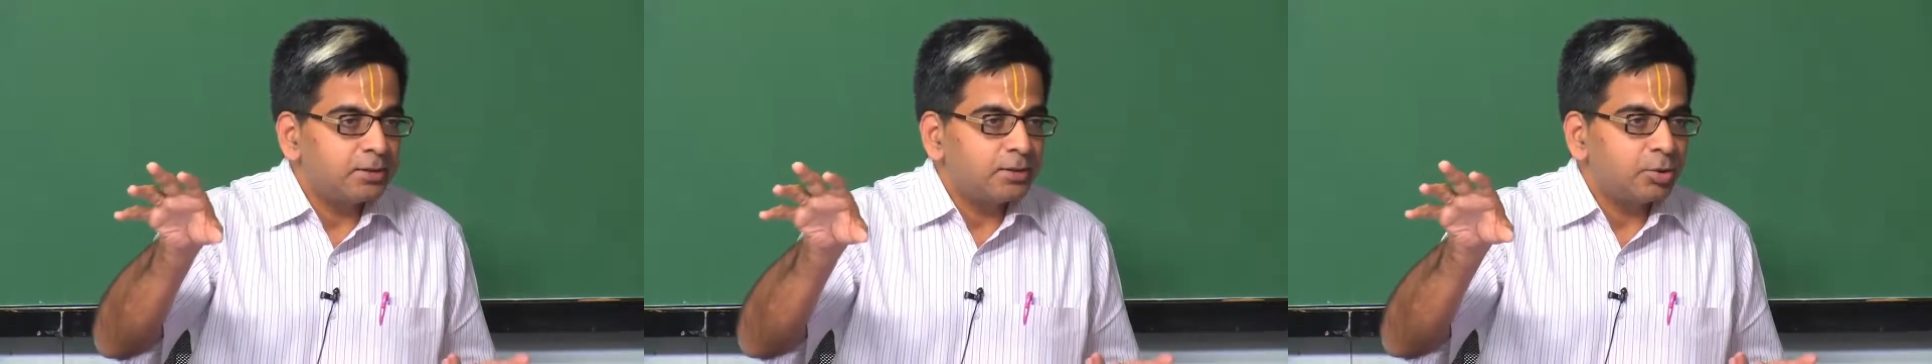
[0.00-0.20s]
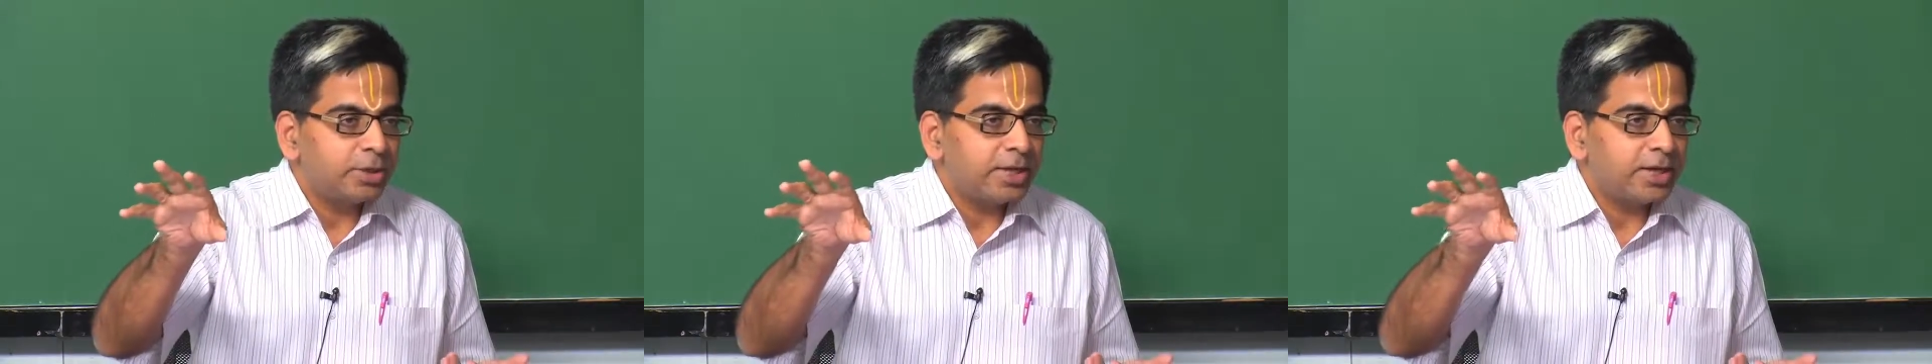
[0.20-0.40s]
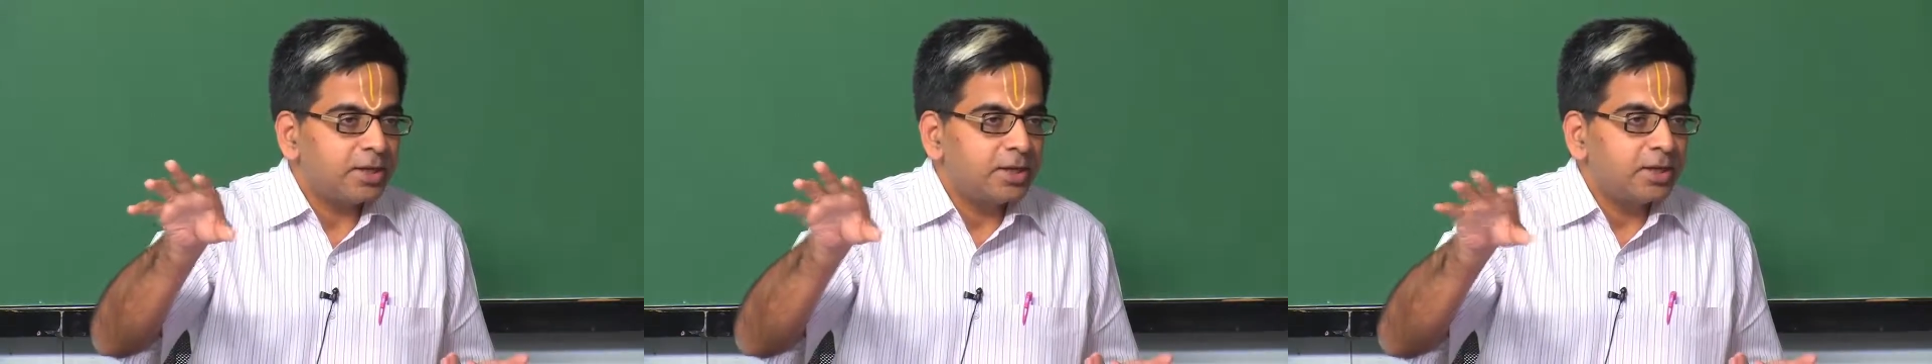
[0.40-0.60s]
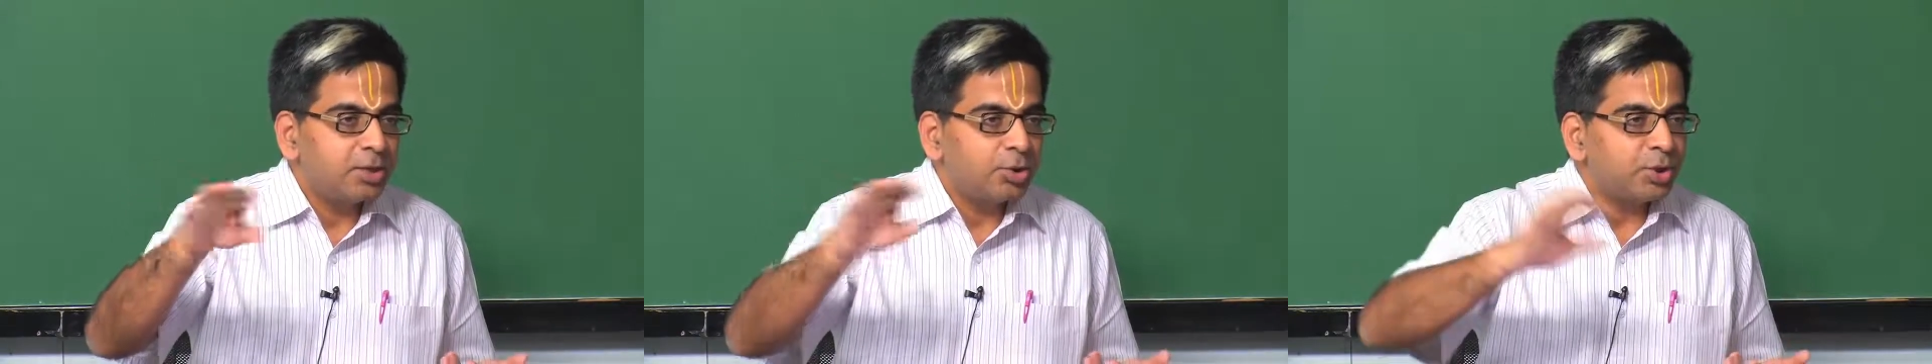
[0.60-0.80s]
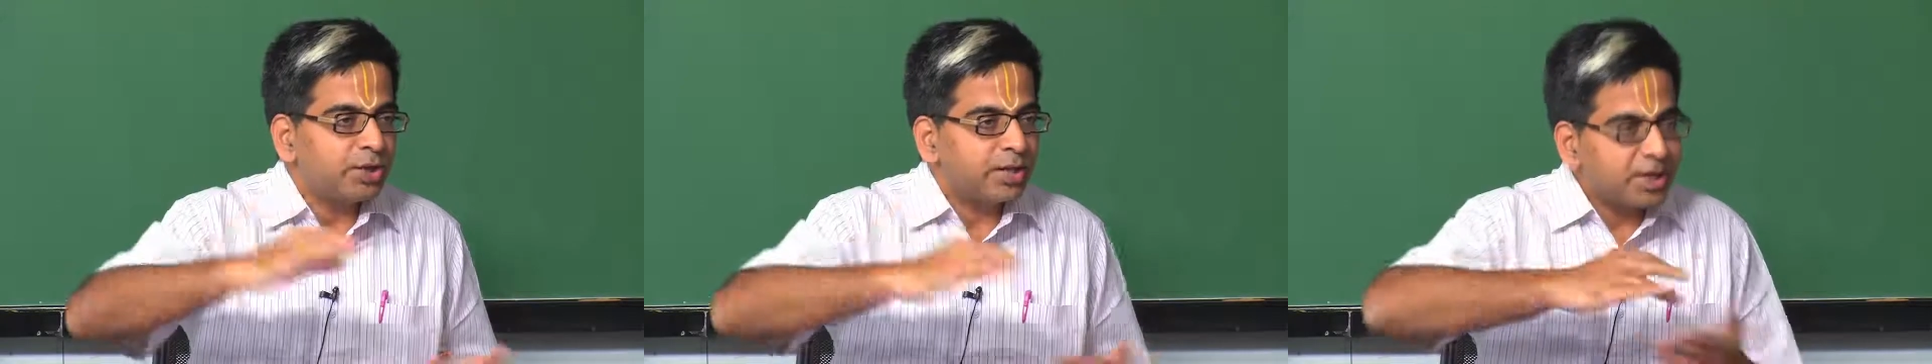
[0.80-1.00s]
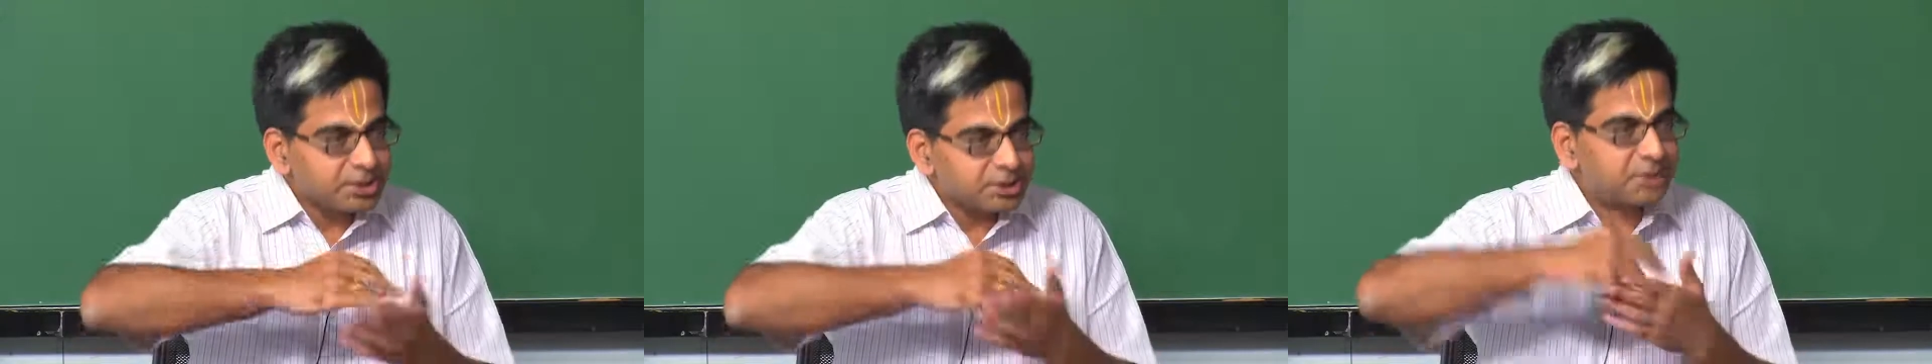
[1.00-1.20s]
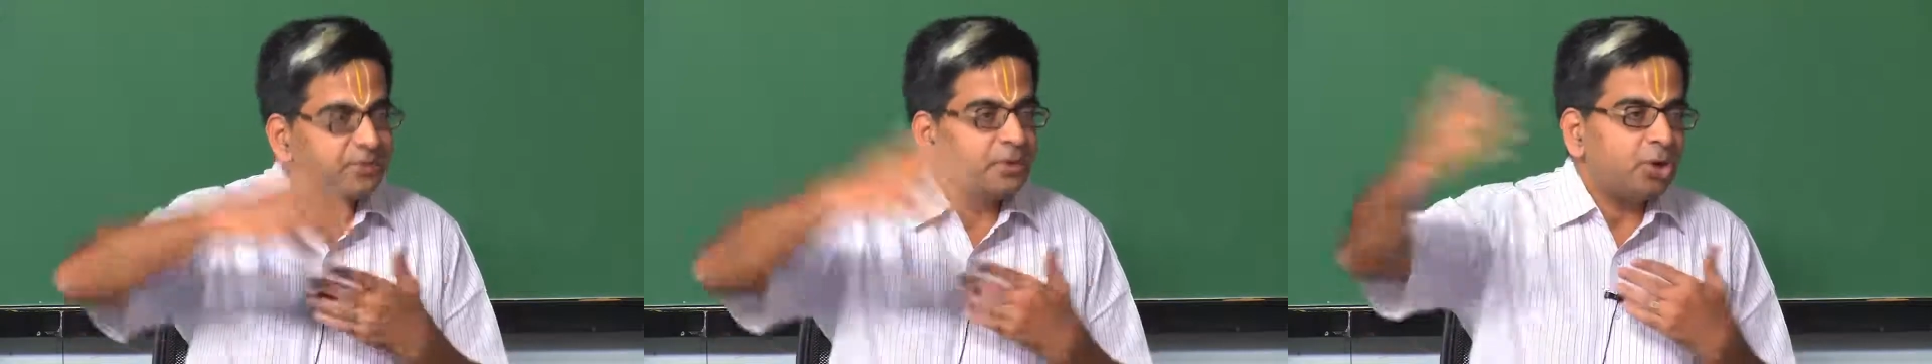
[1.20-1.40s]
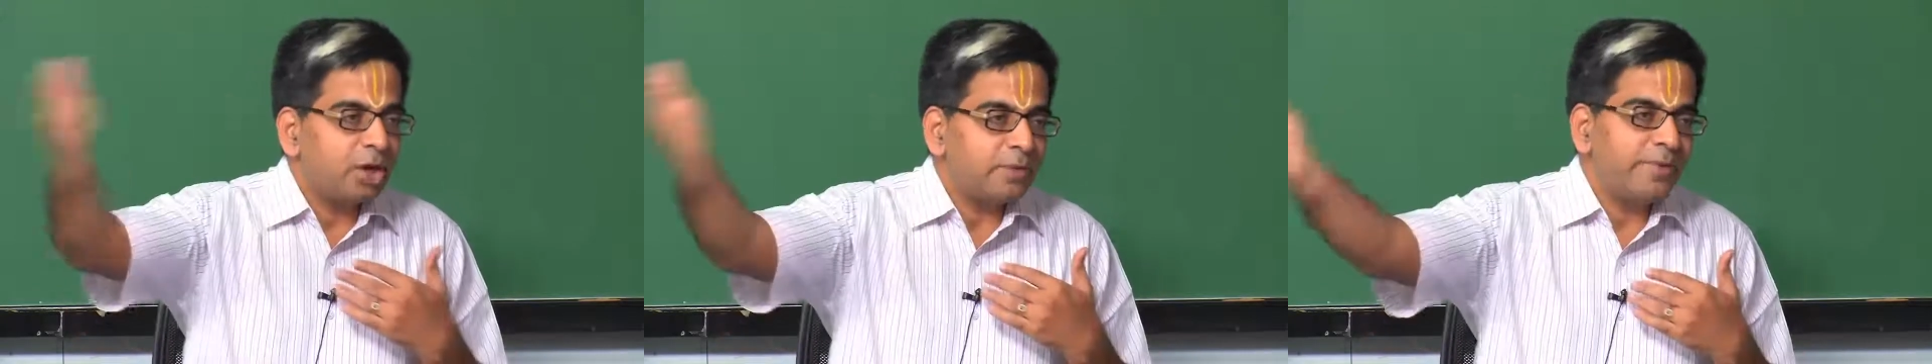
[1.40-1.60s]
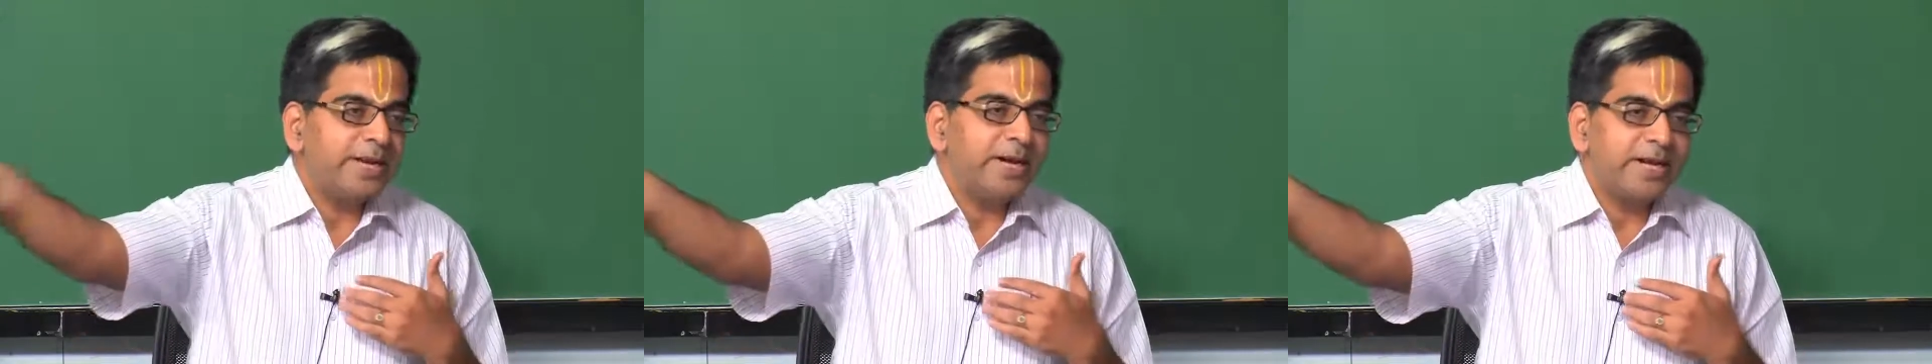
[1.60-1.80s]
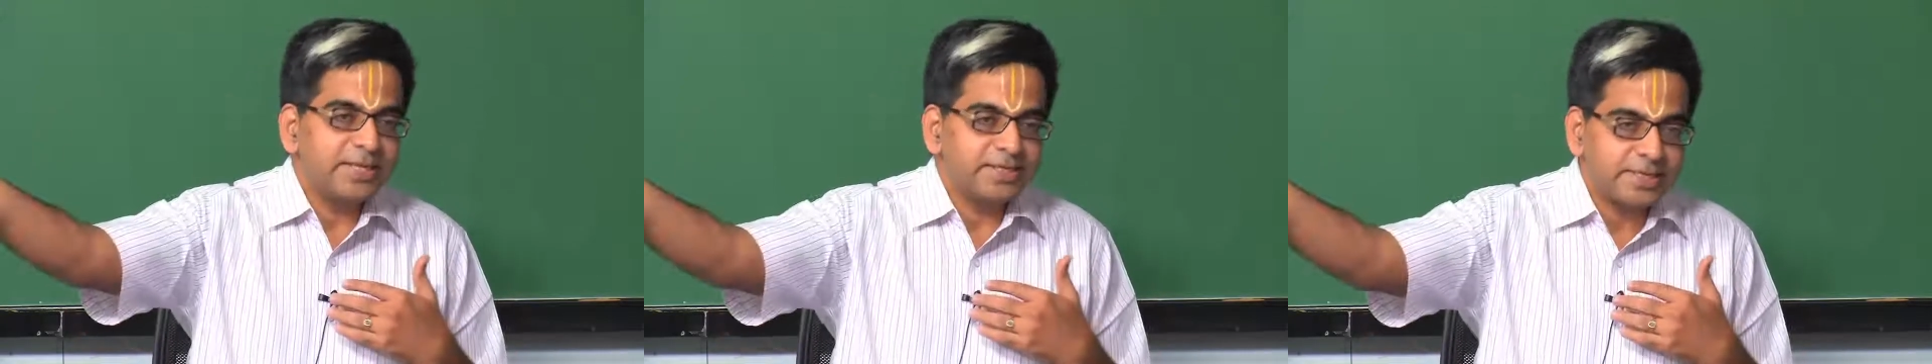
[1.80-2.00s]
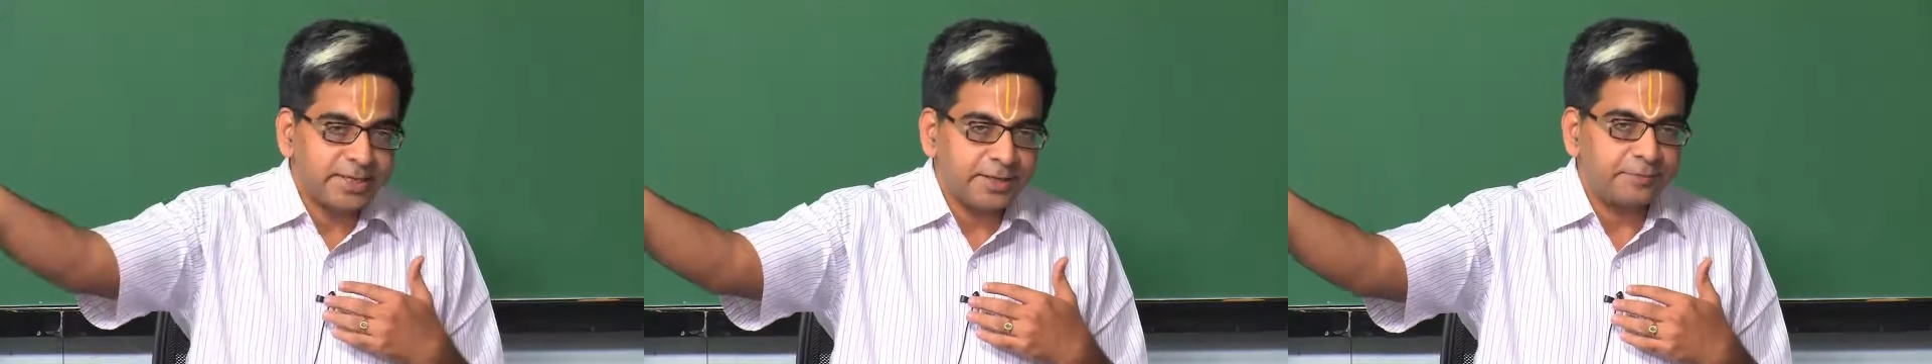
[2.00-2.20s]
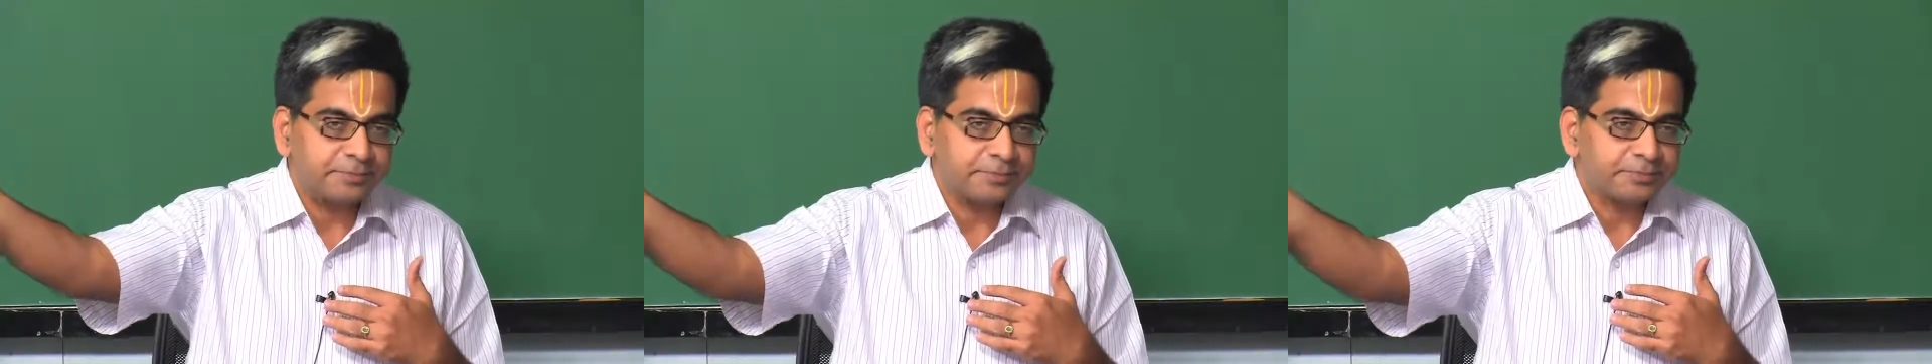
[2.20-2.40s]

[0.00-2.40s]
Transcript: okay, your connection will not be getting set up,